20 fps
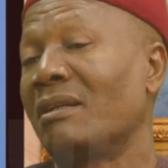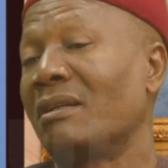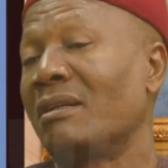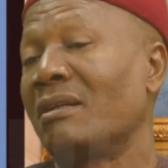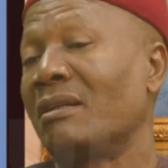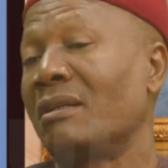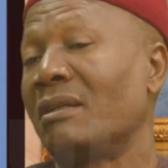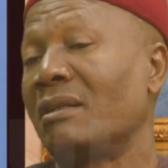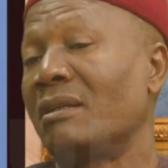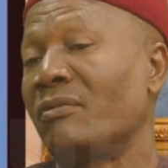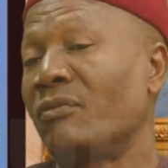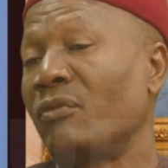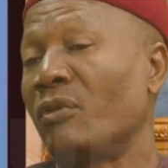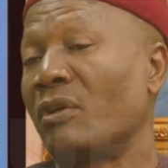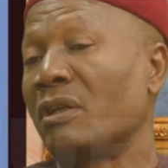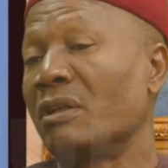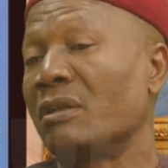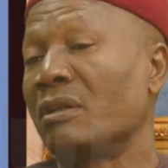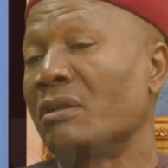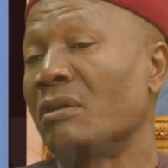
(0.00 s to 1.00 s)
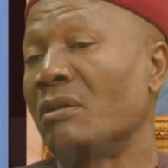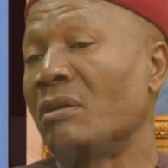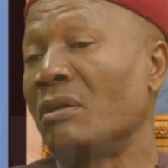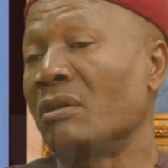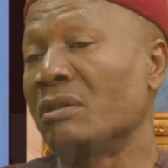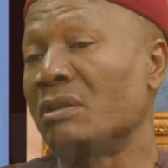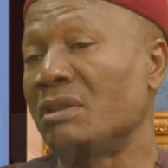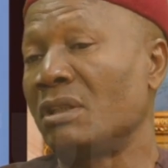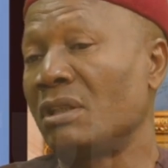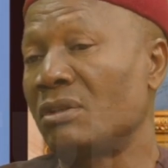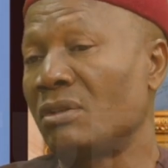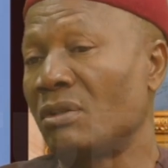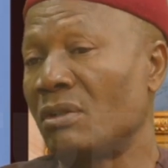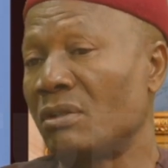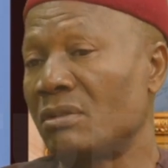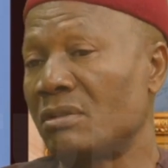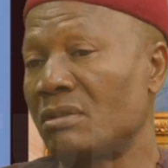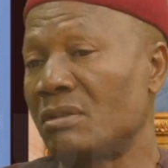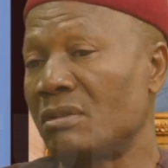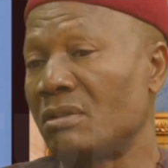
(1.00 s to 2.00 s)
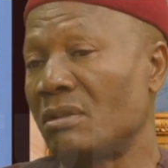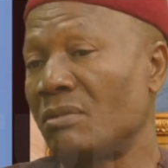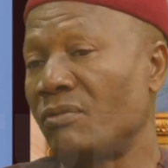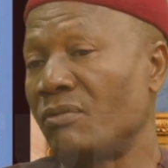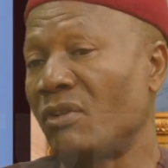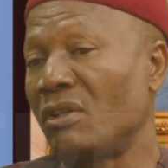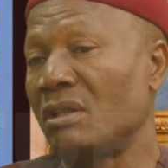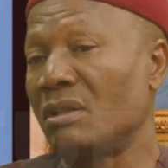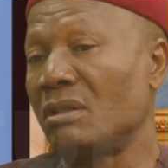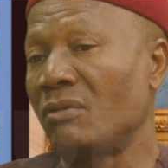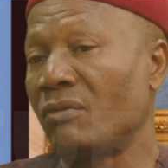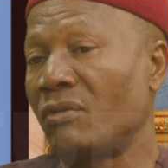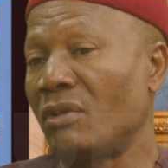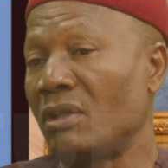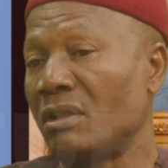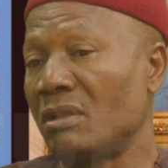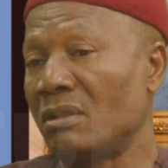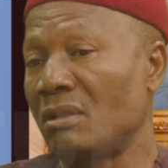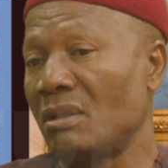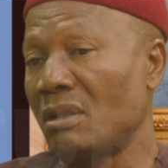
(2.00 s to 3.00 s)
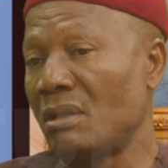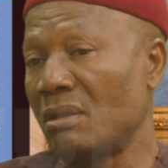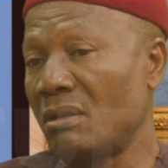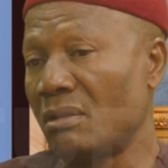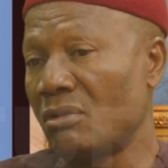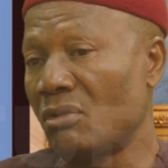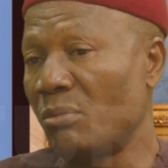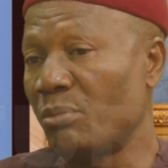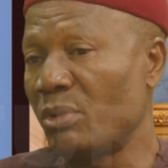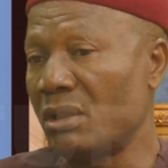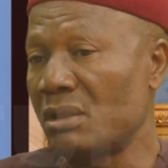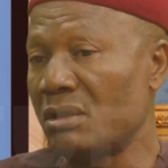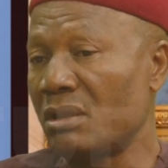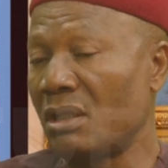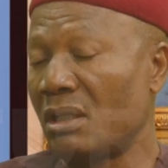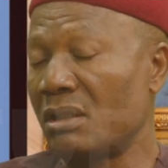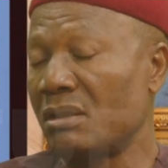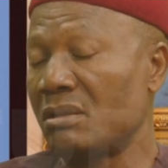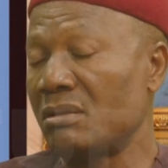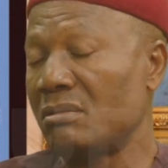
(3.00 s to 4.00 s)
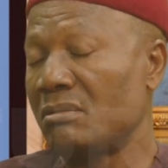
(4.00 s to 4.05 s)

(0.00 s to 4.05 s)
in foreign organizations or foreign companies that